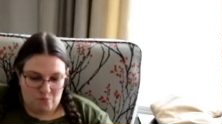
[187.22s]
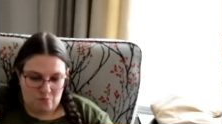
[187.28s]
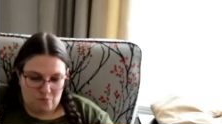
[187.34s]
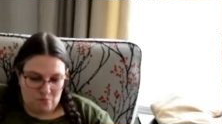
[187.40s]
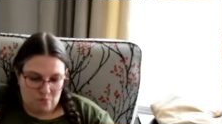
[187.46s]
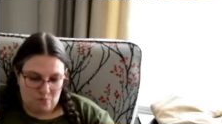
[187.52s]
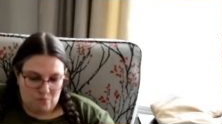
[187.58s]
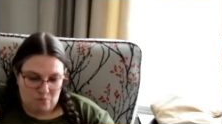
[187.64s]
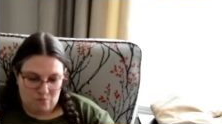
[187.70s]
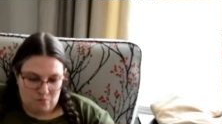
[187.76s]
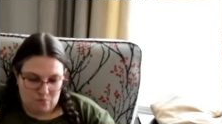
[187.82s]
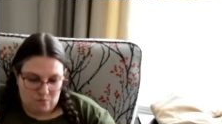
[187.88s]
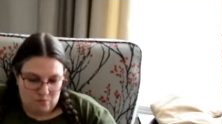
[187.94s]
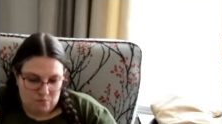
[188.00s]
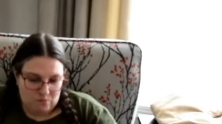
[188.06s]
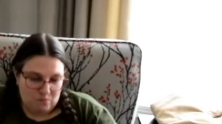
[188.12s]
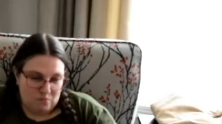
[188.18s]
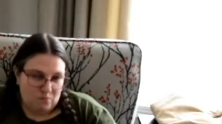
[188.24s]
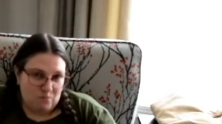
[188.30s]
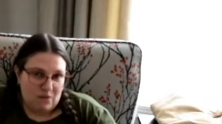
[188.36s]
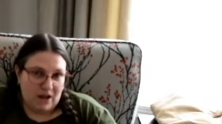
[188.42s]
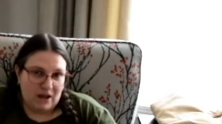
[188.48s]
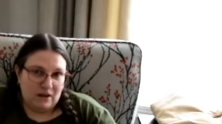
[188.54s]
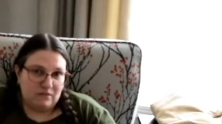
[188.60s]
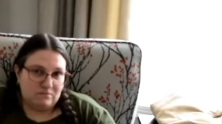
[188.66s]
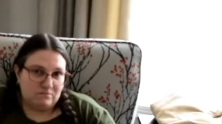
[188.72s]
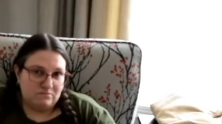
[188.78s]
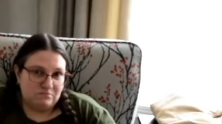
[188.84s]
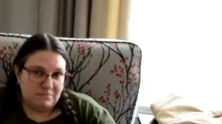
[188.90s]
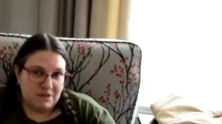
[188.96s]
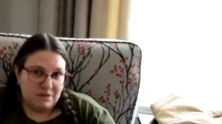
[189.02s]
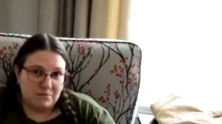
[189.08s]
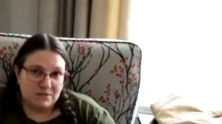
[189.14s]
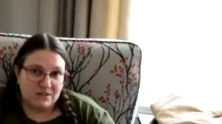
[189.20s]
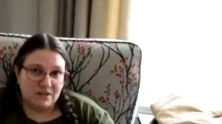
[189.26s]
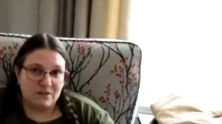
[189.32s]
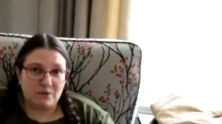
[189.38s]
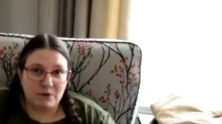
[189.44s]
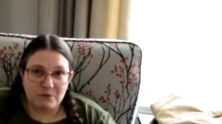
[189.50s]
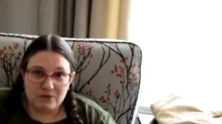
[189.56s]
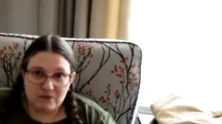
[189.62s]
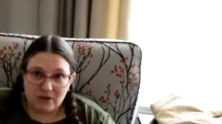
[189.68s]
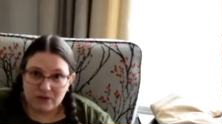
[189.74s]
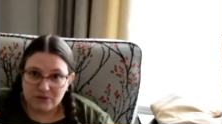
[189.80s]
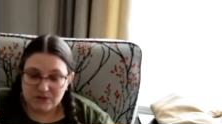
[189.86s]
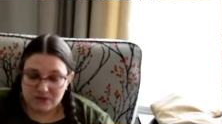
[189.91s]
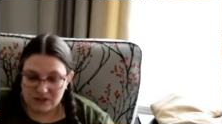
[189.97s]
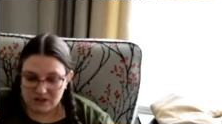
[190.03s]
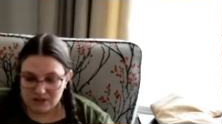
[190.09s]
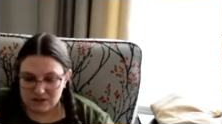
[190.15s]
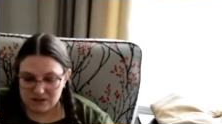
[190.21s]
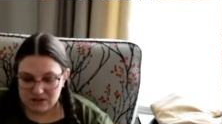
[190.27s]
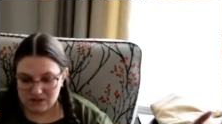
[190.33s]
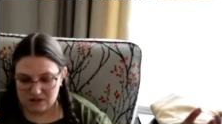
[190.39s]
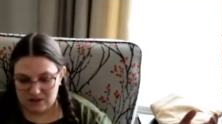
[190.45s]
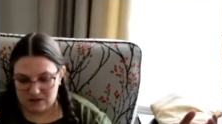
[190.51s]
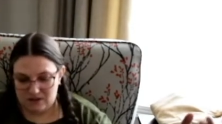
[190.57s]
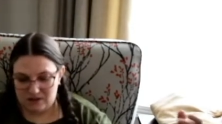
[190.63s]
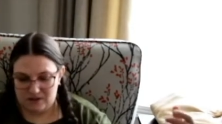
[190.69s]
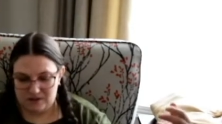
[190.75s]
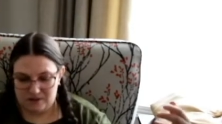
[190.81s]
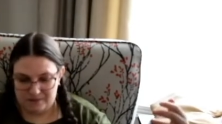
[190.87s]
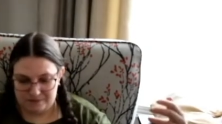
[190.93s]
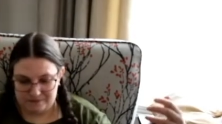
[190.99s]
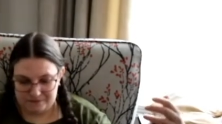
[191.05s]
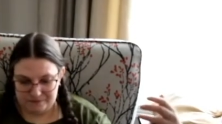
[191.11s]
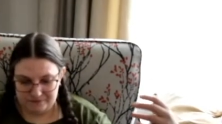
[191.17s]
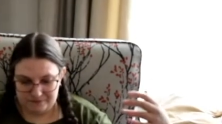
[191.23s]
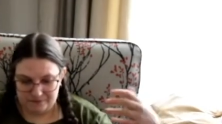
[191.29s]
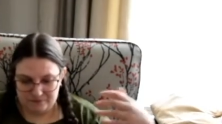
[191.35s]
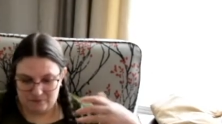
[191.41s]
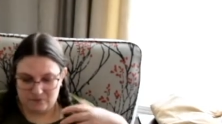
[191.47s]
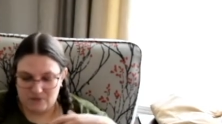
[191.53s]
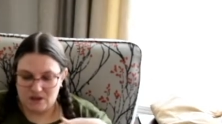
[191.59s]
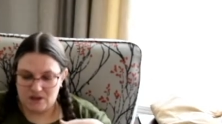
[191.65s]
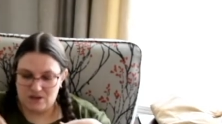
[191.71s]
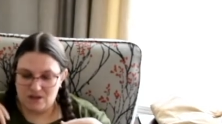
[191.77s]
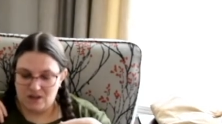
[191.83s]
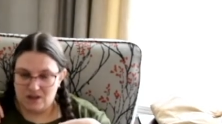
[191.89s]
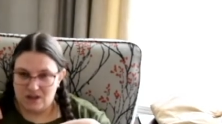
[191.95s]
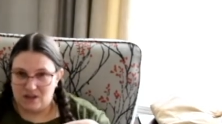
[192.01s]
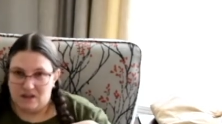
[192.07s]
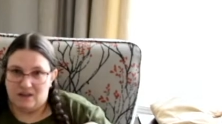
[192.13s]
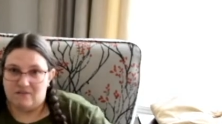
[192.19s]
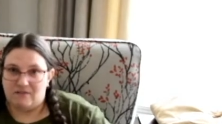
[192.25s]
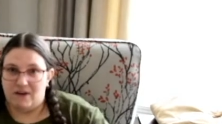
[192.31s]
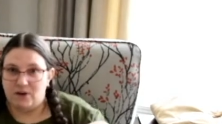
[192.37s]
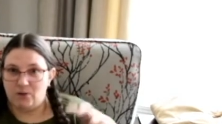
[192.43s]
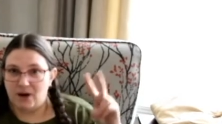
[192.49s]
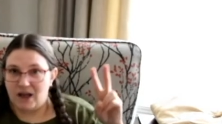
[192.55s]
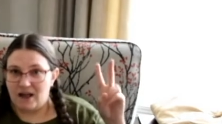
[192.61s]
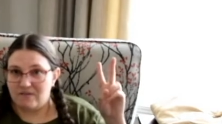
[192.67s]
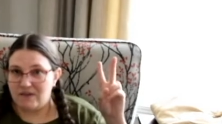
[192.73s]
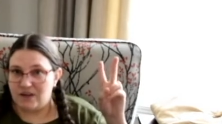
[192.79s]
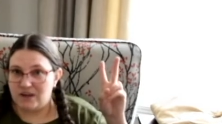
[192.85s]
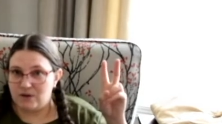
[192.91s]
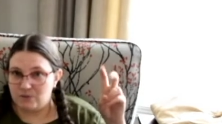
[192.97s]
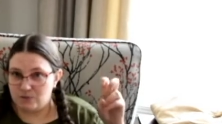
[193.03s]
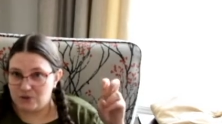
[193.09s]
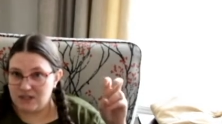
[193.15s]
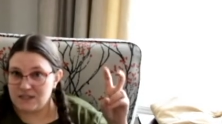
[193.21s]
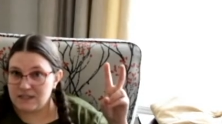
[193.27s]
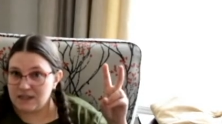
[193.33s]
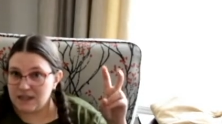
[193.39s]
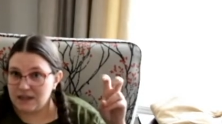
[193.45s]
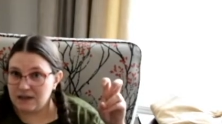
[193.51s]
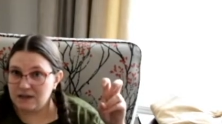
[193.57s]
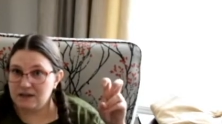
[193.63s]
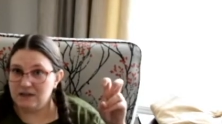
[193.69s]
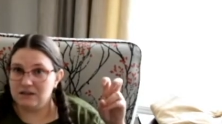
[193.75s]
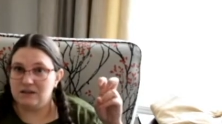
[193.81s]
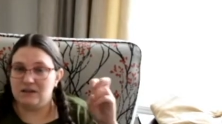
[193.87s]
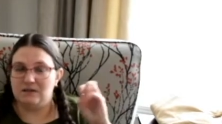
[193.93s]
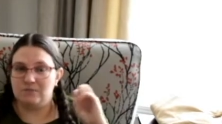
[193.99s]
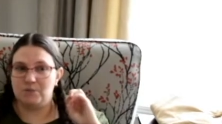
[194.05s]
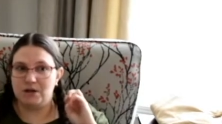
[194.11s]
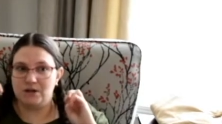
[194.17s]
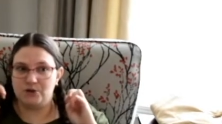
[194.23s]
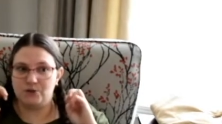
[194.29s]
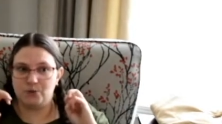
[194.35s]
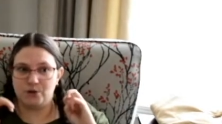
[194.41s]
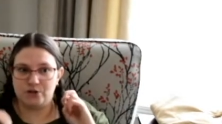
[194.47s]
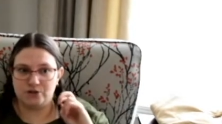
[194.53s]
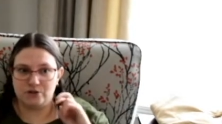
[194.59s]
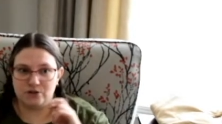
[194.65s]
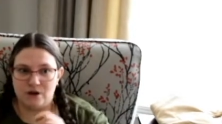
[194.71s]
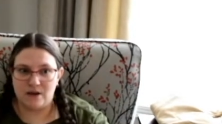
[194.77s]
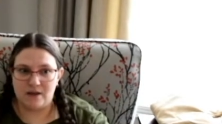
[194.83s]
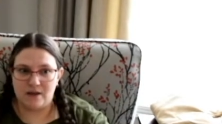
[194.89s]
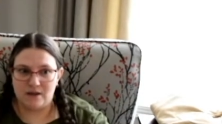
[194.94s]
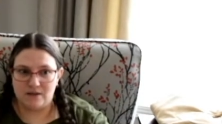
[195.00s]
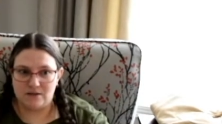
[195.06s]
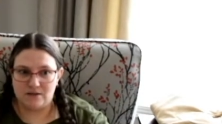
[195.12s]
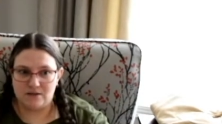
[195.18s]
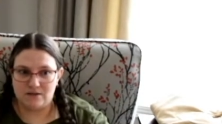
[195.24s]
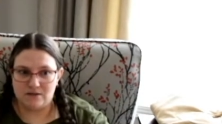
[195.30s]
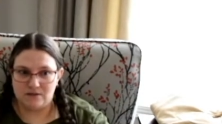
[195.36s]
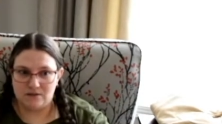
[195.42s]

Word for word: mm, might be able to get away with not using it. Um, if I don't have a rinse aid in my dishwasher, I get